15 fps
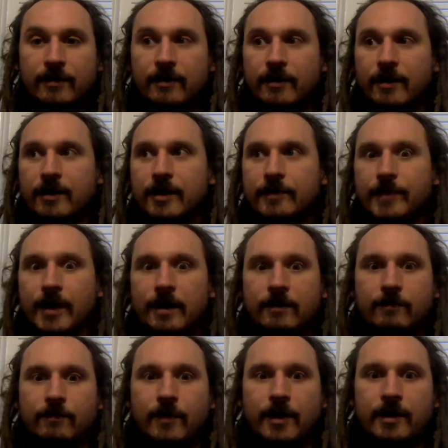And I'm
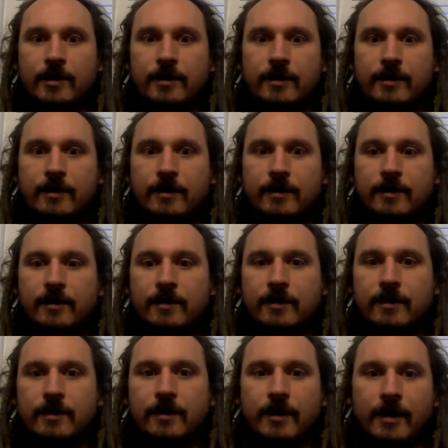like, "What?"
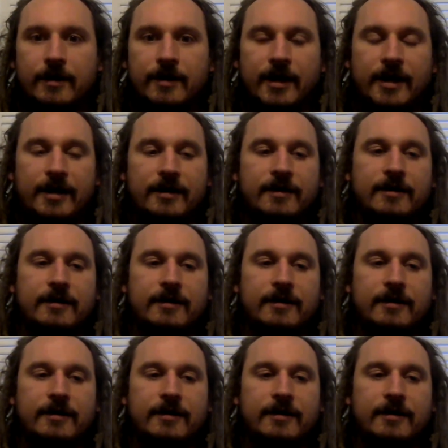And I